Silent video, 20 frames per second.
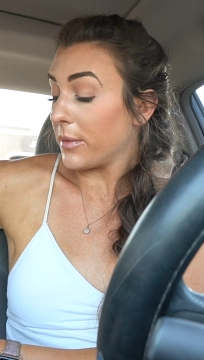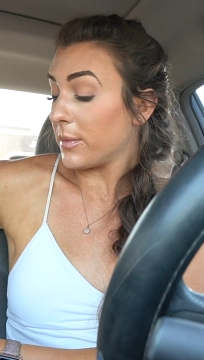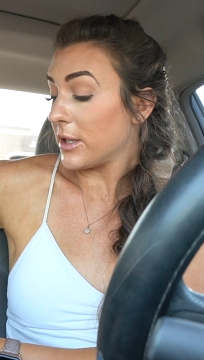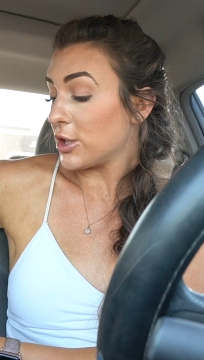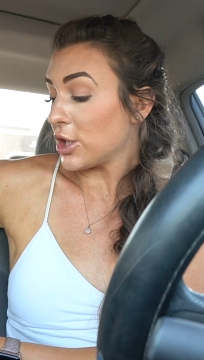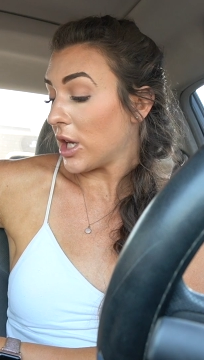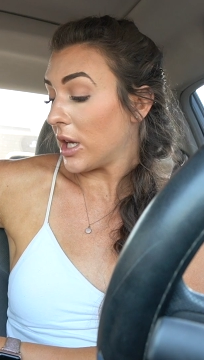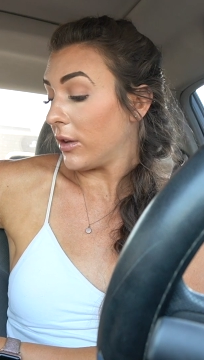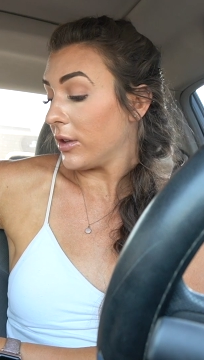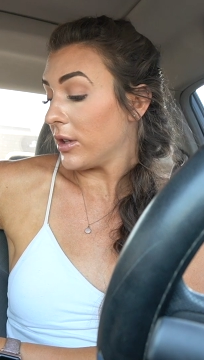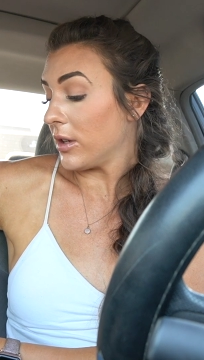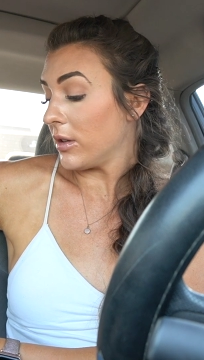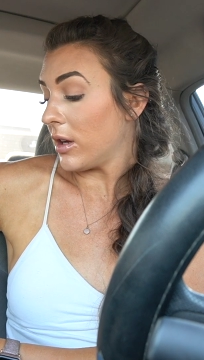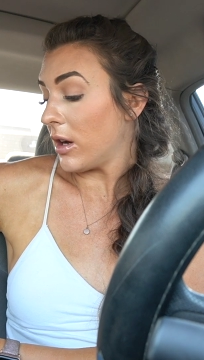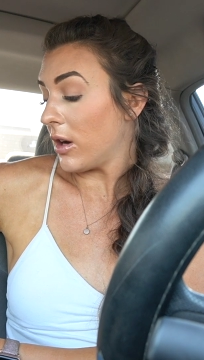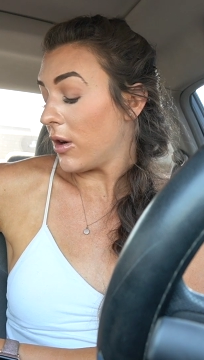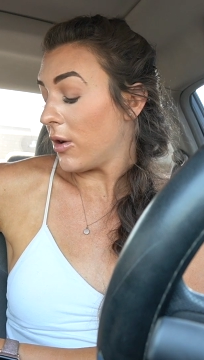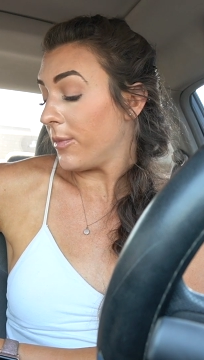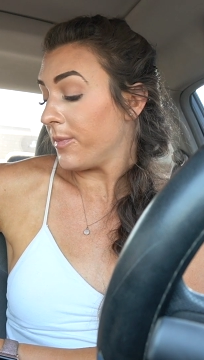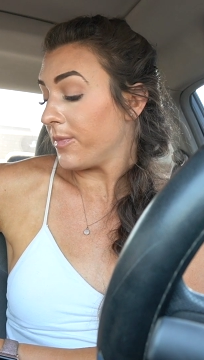with my channel, you
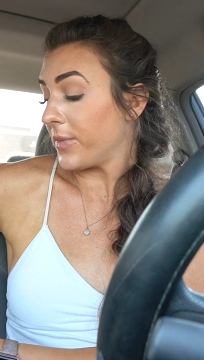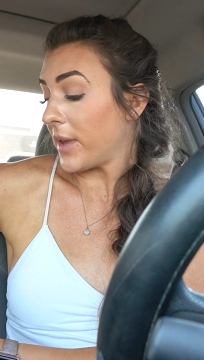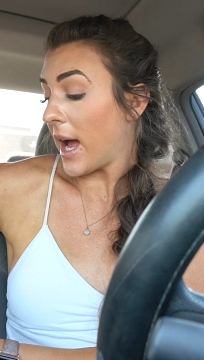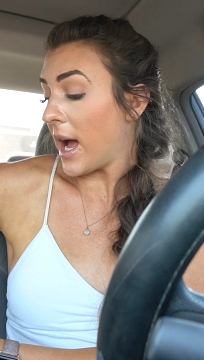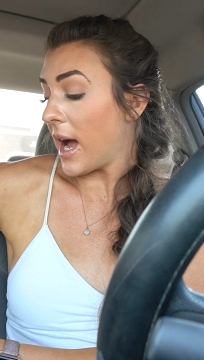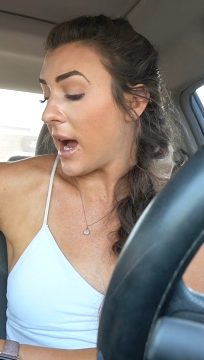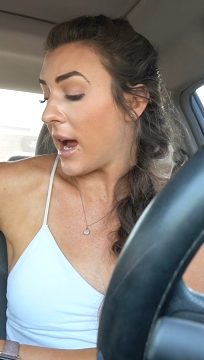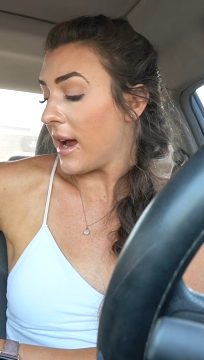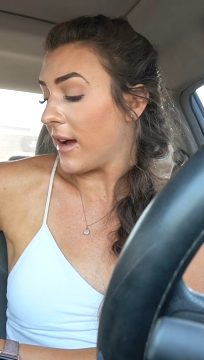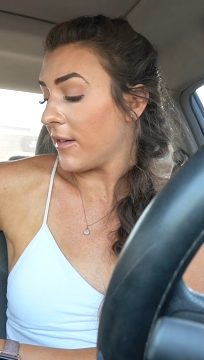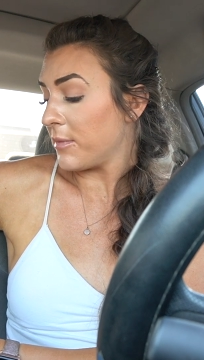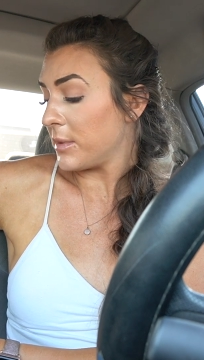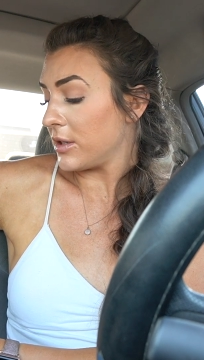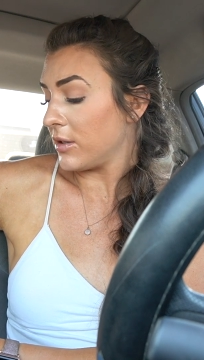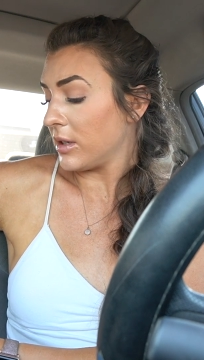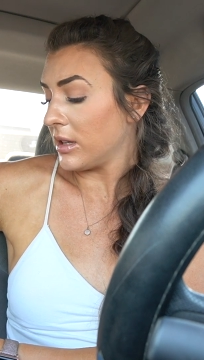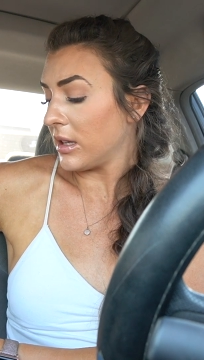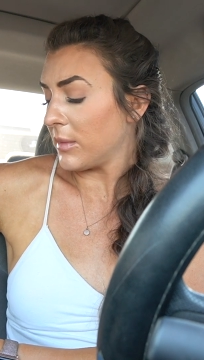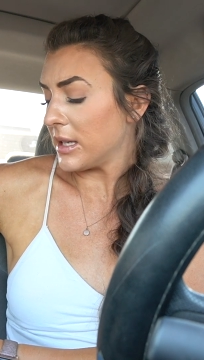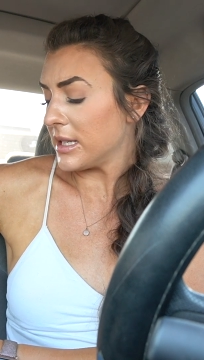know that I have been
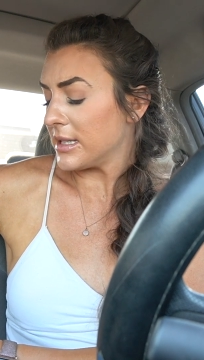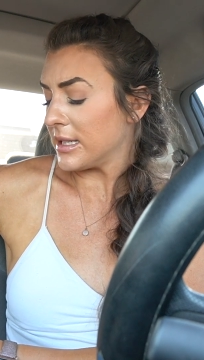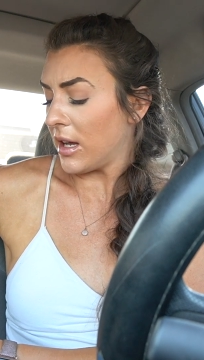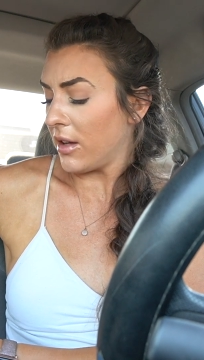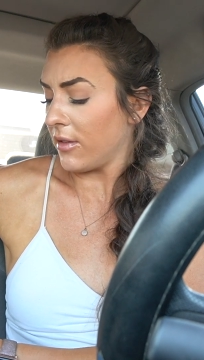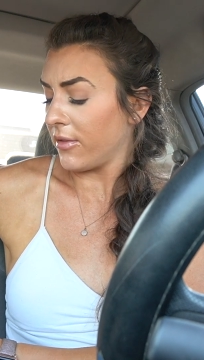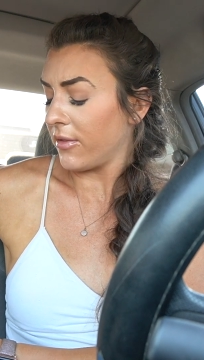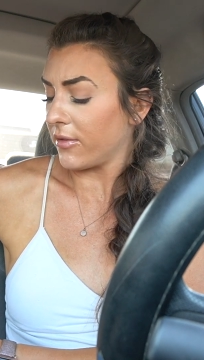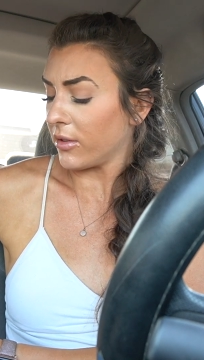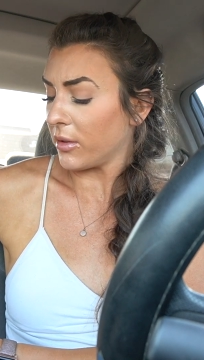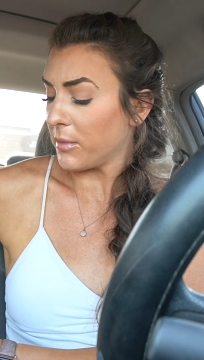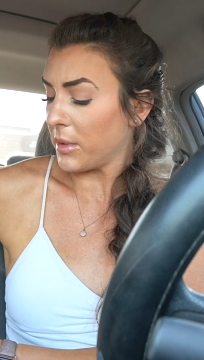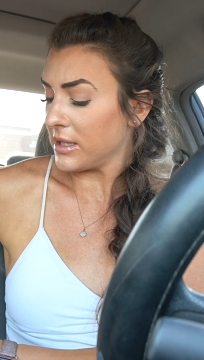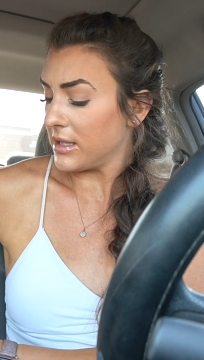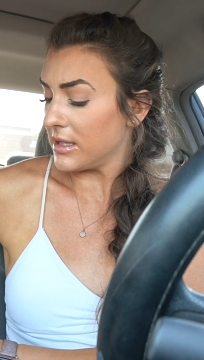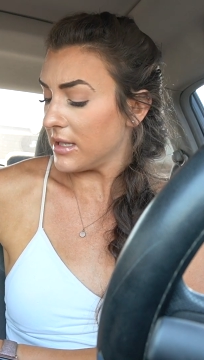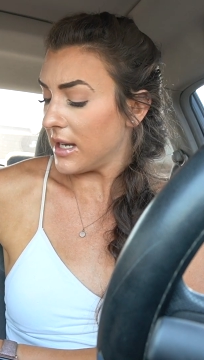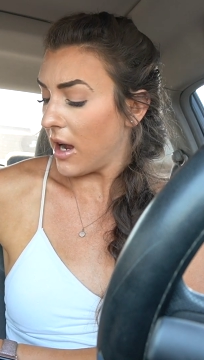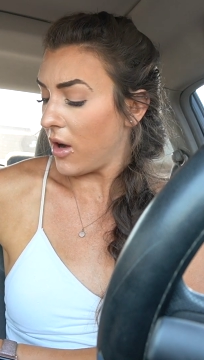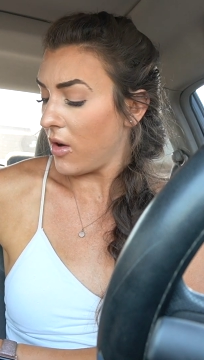doing that myself for
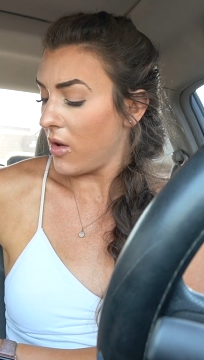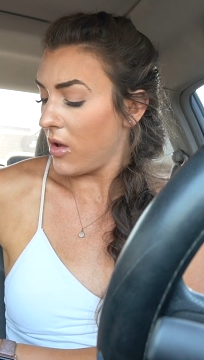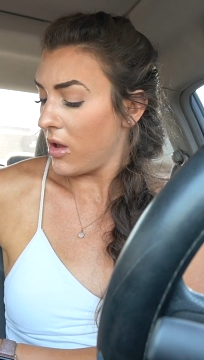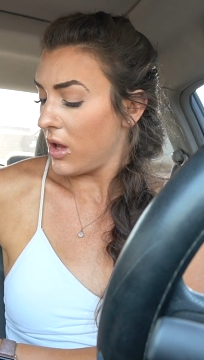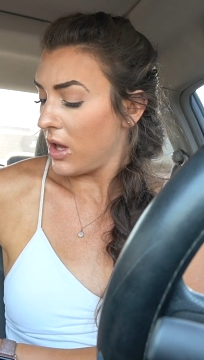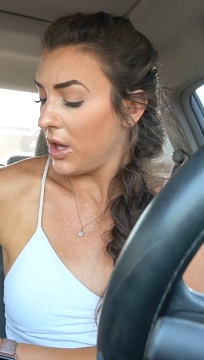months now.